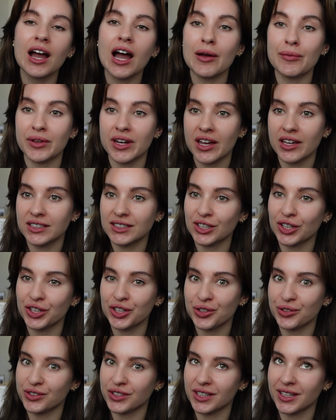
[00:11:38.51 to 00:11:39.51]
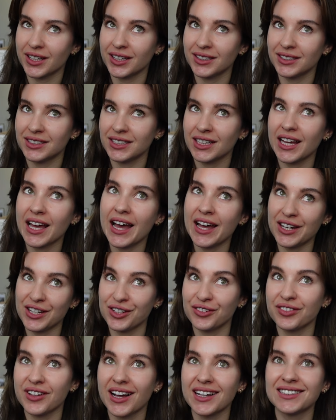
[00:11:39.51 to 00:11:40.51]
I mean, I started using it end
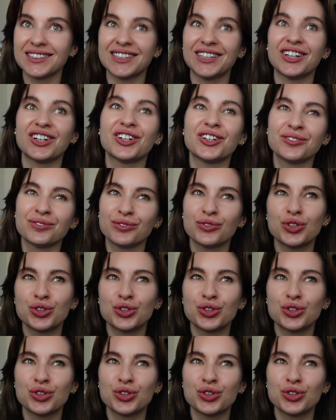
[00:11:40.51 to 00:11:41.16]
of last year,